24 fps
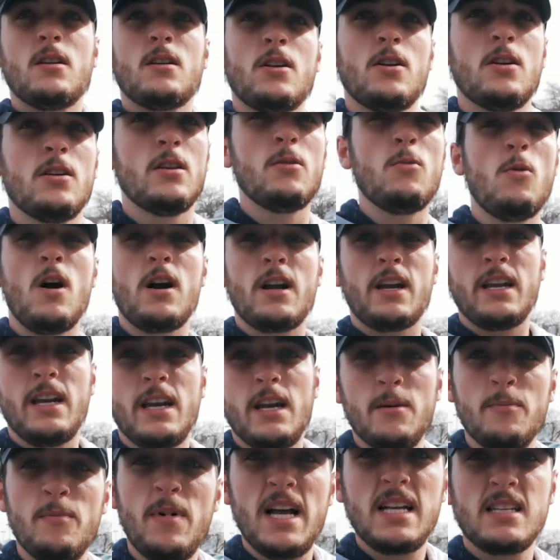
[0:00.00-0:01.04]
Currently walking
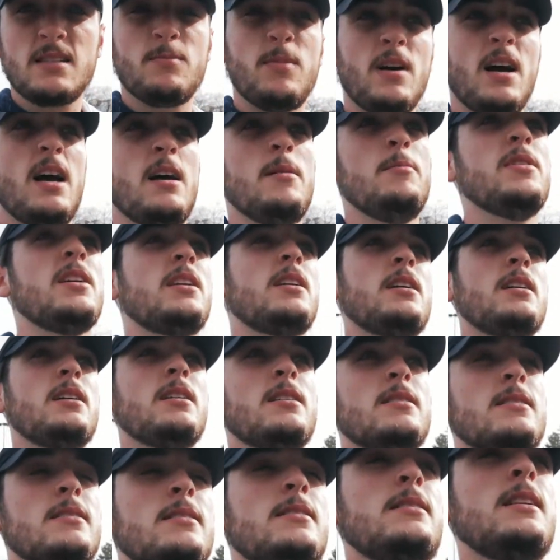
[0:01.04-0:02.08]
into Best Buy
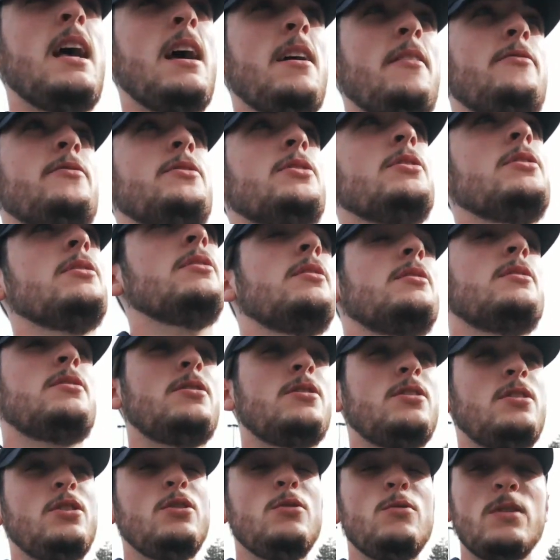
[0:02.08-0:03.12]
because after
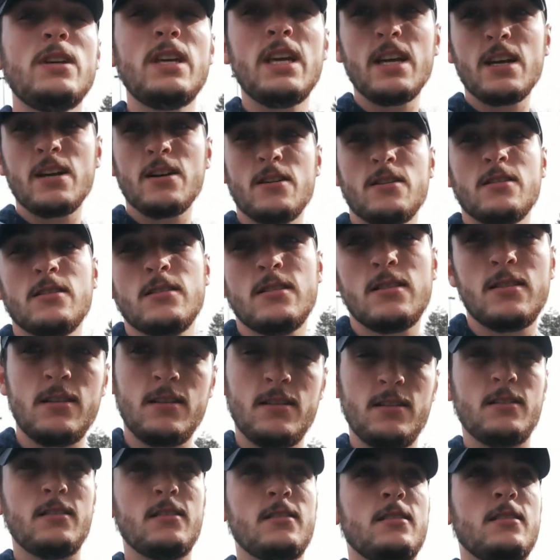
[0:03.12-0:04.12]
2 years,